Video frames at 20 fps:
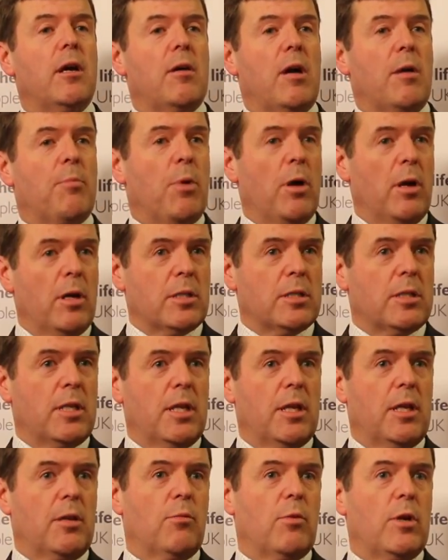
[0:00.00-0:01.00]
I
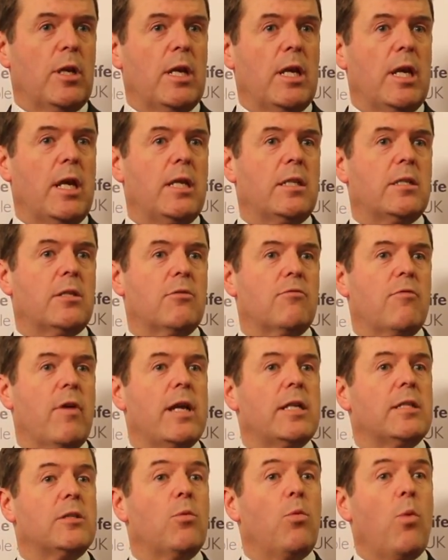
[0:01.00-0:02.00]
personally think we need to
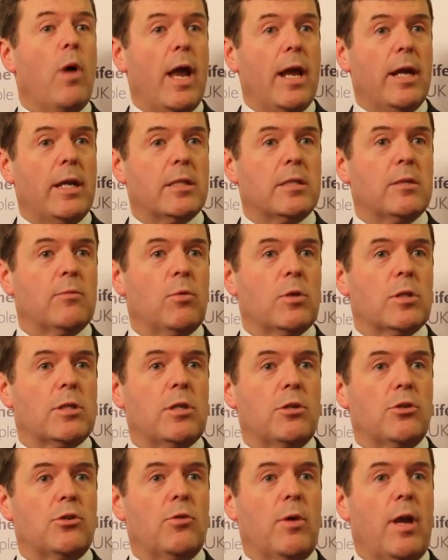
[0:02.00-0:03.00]
raise awareness of what
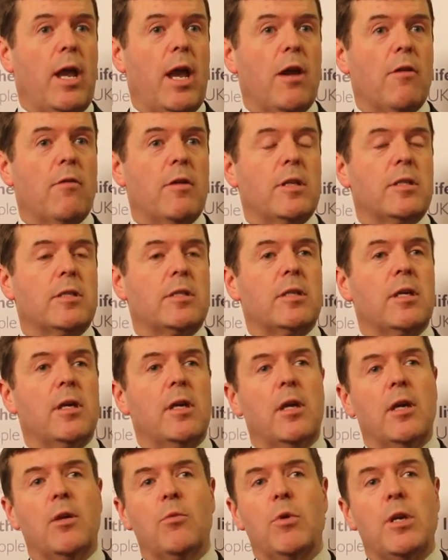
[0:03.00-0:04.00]
social care is.
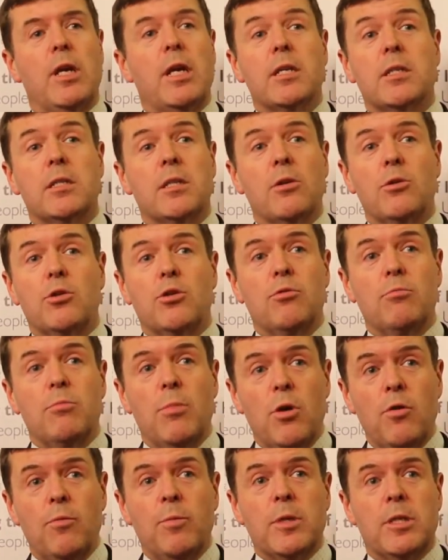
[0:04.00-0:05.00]
We need a social
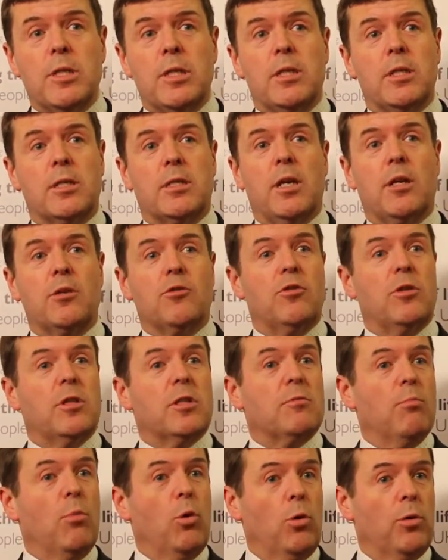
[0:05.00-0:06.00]
movement in this country
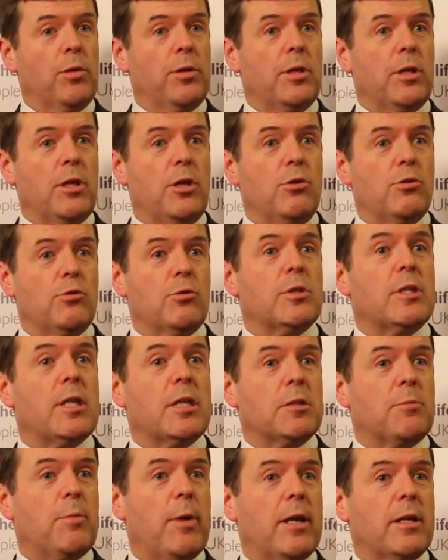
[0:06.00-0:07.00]
that's more than the usual
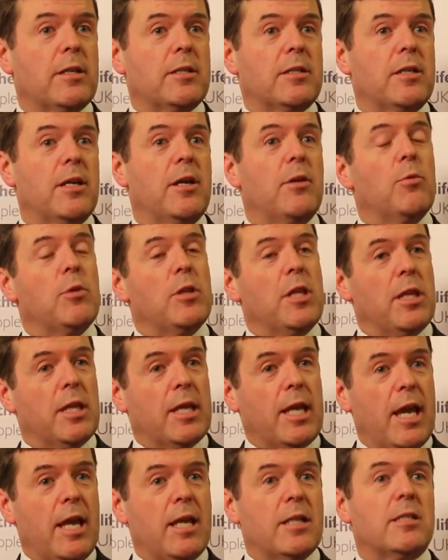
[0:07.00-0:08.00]
suspects within
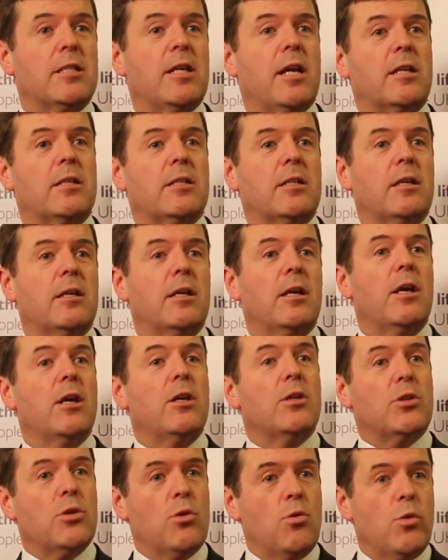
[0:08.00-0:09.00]
the care sector
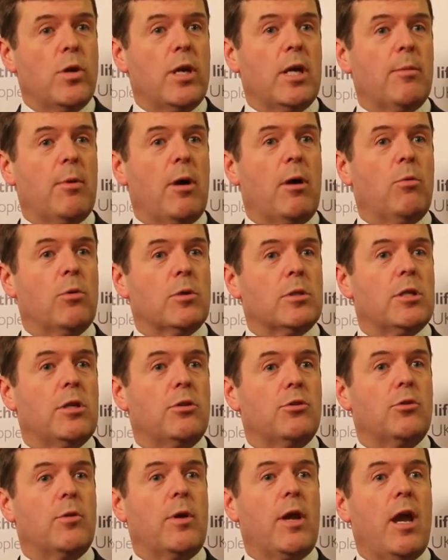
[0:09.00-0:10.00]
talking about what
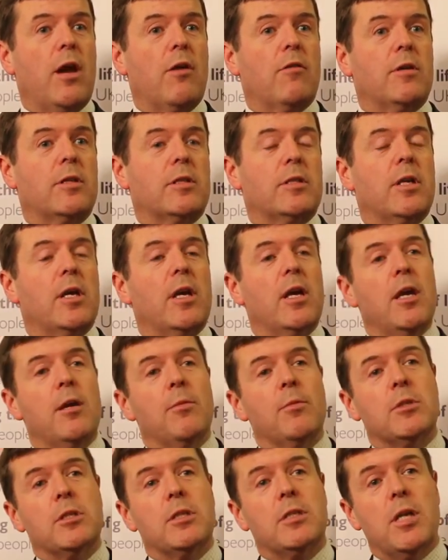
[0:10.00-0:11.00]
social care is.
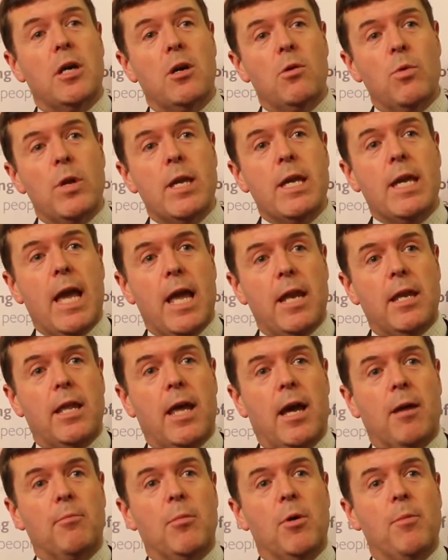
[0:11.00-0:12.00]
Because until we get
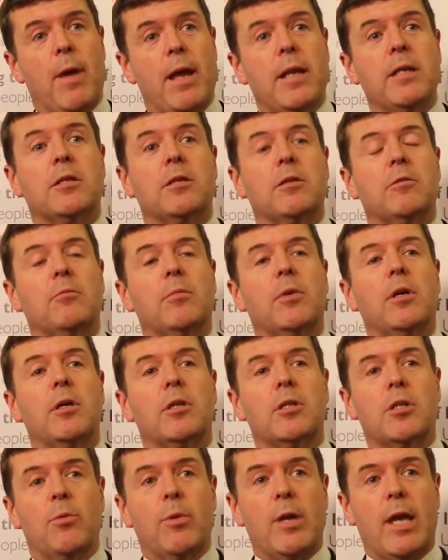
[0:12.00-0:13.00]
that momentum,
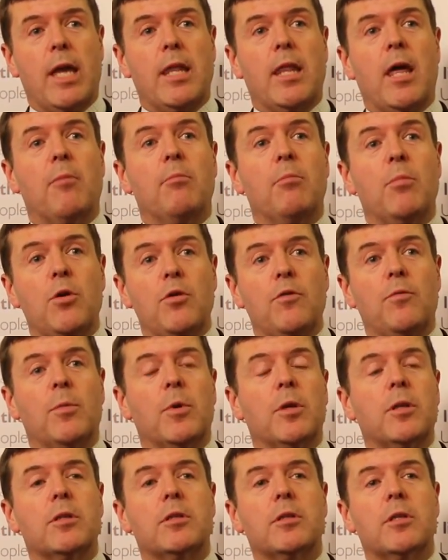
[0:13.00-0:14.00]
until we get that
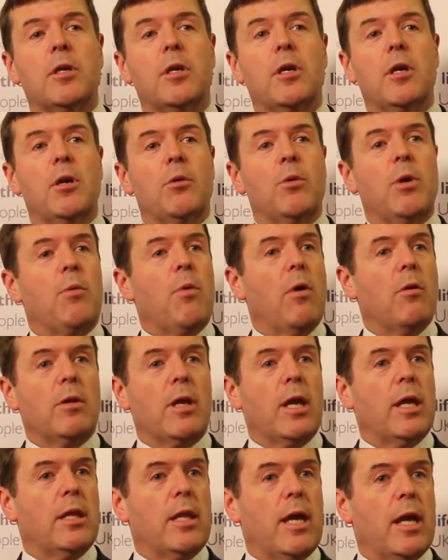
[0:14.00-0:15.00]
movement, we
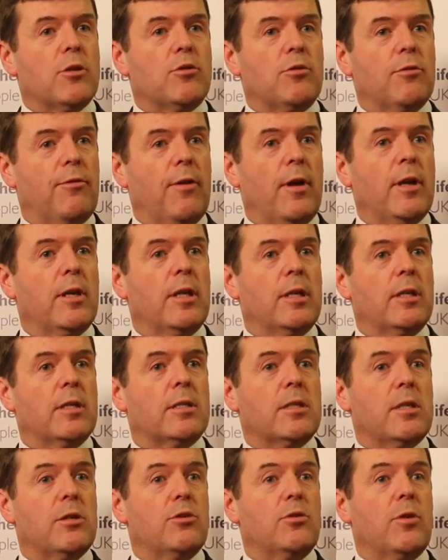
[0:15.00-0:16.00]
won't get the extra funding
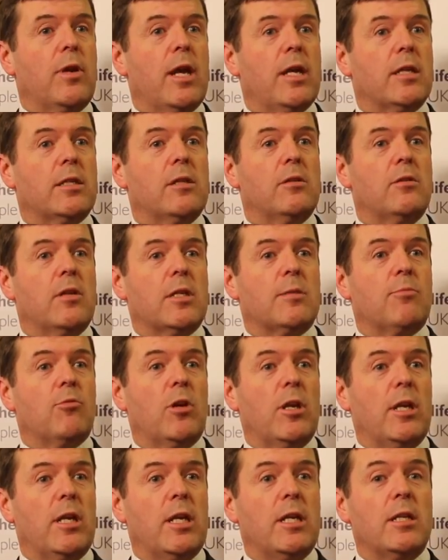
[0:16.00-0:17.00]
that social care so
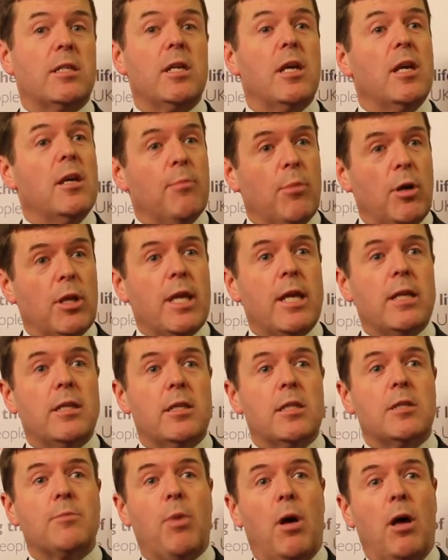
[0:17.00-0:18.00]
desperately needs. By the end
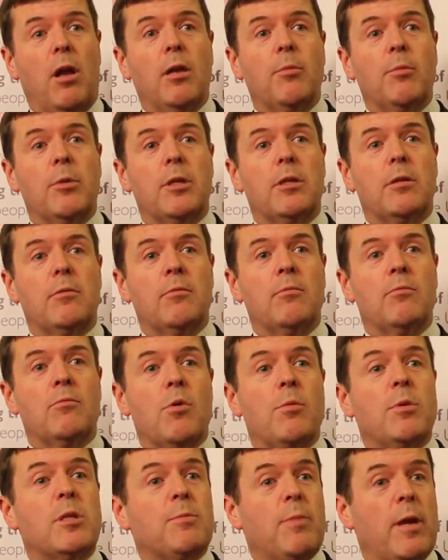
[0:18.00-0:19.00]
of this parliament,
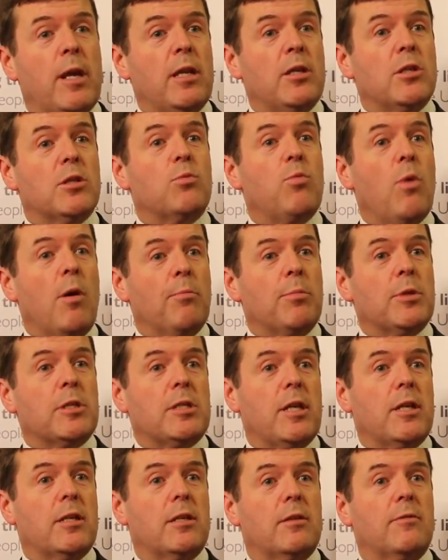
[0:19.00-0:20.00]
we'll be spending just
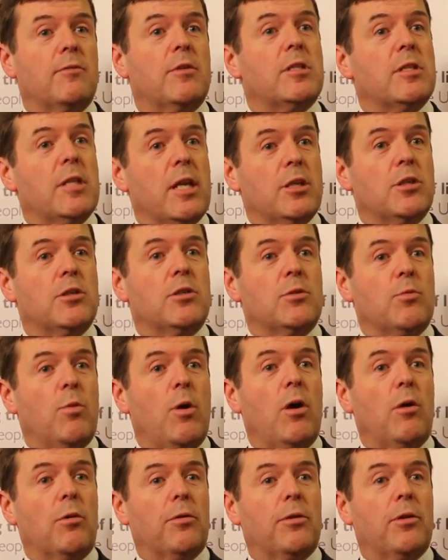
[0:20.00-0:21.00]
1% of this nation's
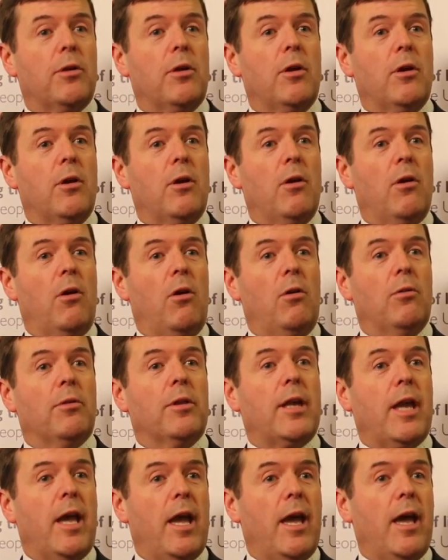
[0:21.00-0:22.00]
wealth on
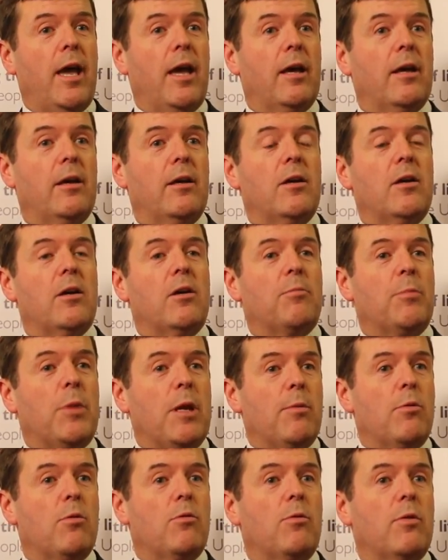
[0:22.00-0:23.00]
the care of
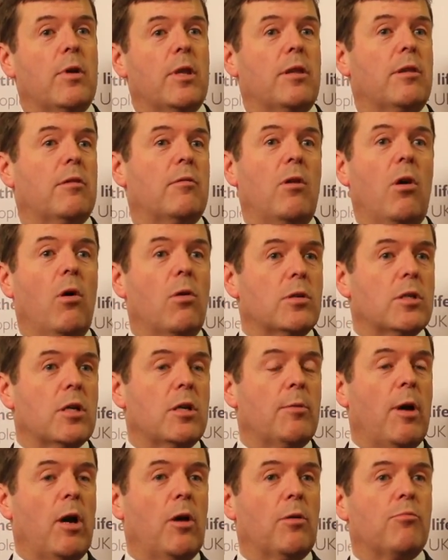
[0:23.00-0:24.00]
people with
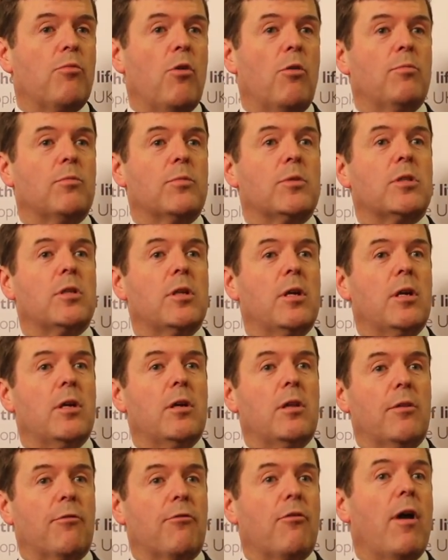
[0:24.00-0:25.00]
long-term health problems,
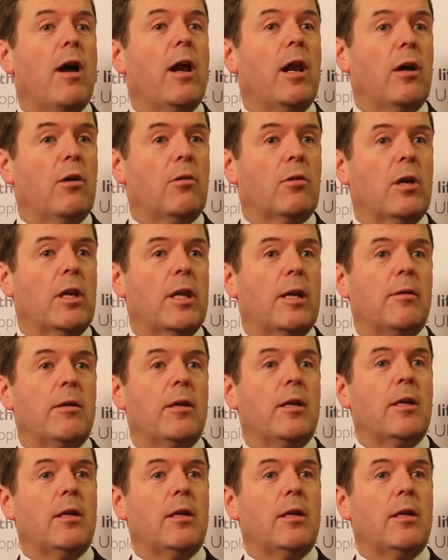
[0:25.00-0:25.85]
the frail elderly.